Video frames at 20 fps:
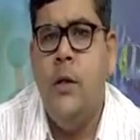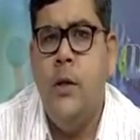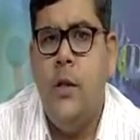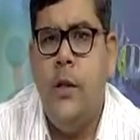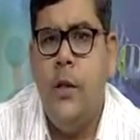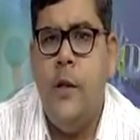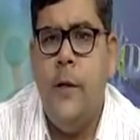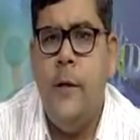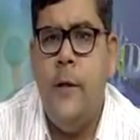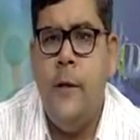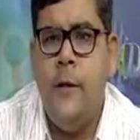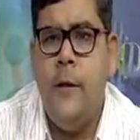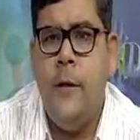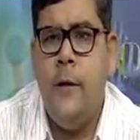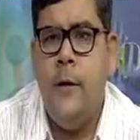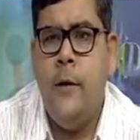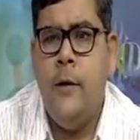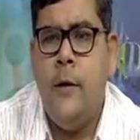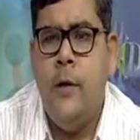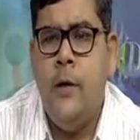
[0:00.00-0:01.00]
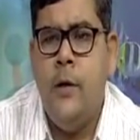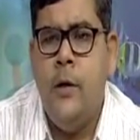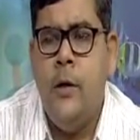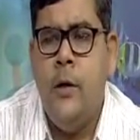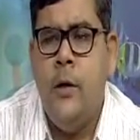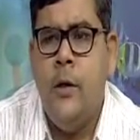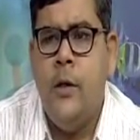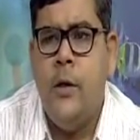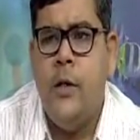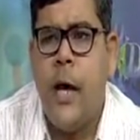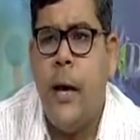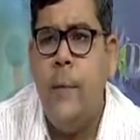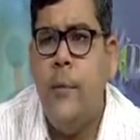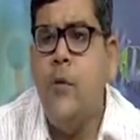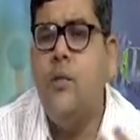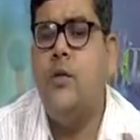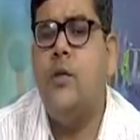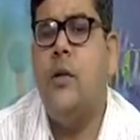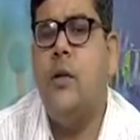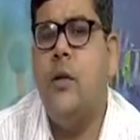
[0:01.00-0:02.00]
the
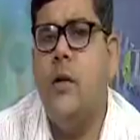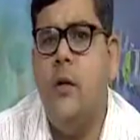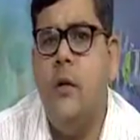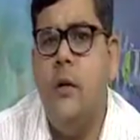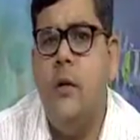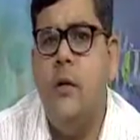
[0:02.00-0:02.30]
divorce under